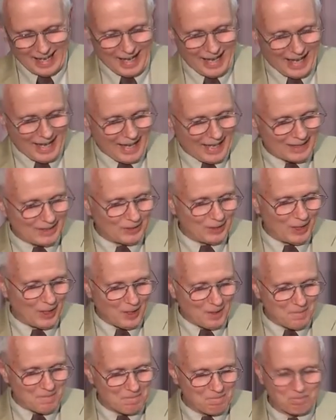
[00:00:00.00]
And
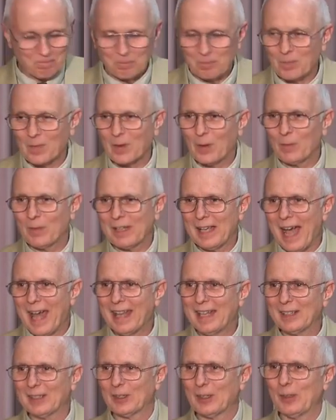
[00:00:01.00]
um, we
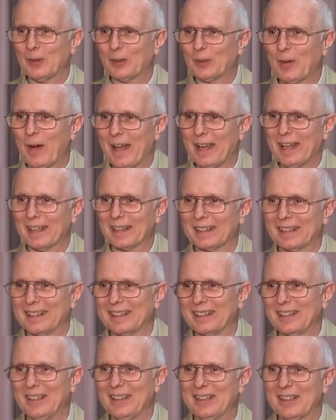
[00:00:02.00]
got into quite a
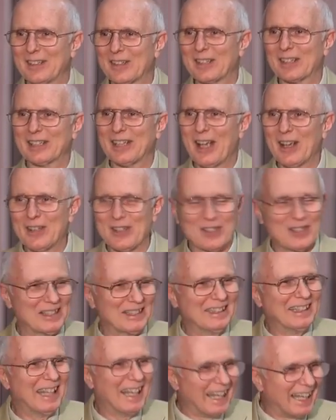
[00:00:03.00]
good
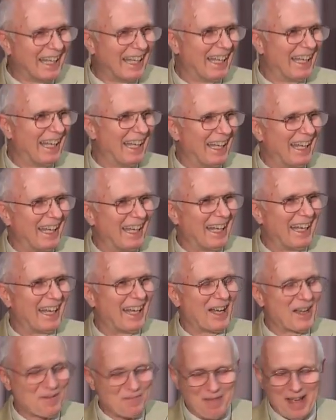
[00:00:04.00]
discussion
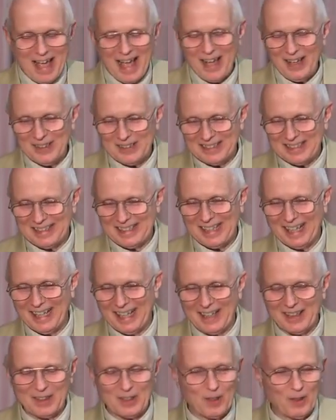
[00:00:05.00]
about
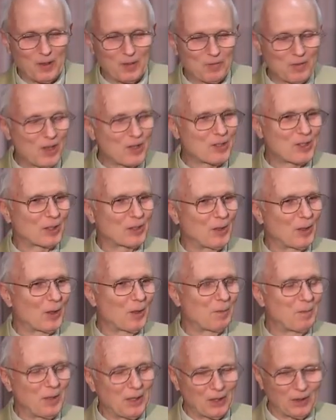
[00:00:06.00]
uh, the physical
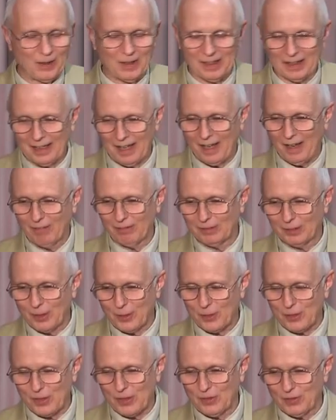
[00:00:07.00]
appearing of
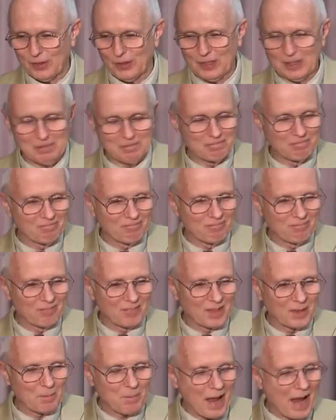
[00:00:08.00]
Lucifer
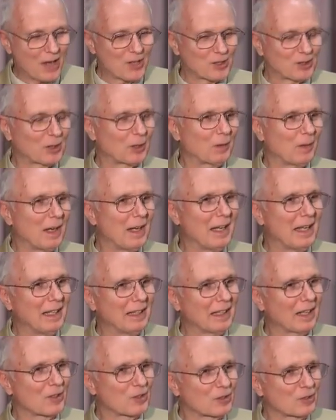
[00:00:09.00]

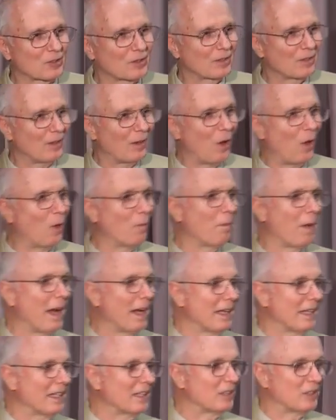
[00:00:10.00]
masquerading as
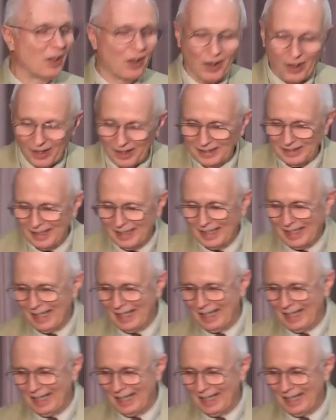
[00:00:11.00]
Almighty God.